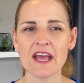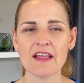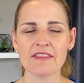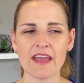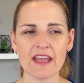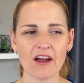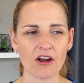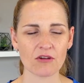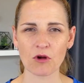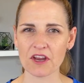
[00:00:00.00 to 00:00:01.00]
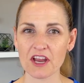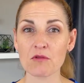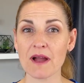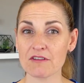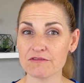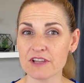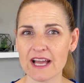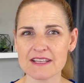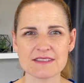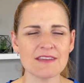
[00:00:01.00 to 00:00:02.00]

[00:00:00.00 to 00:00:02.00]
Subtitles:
they are working around flights.